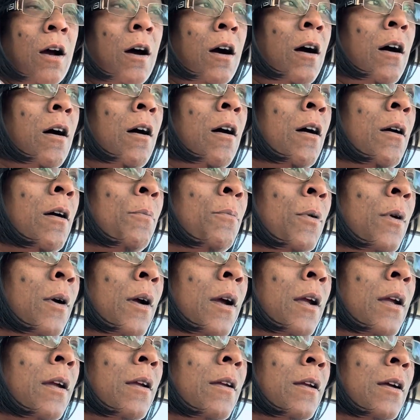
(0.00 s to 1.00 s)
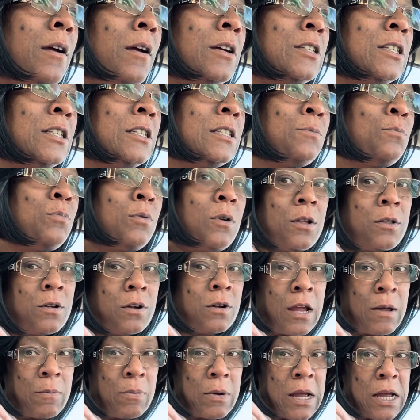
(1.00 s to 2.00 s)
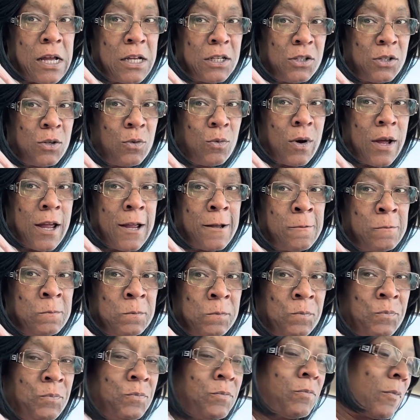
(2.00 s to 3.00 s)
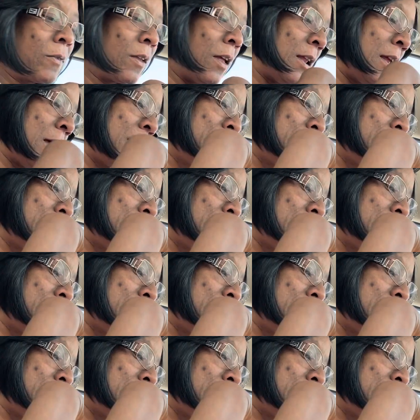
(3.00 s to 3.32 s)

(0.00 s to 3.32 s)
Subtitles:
heartbreak because his brother had passed away. And I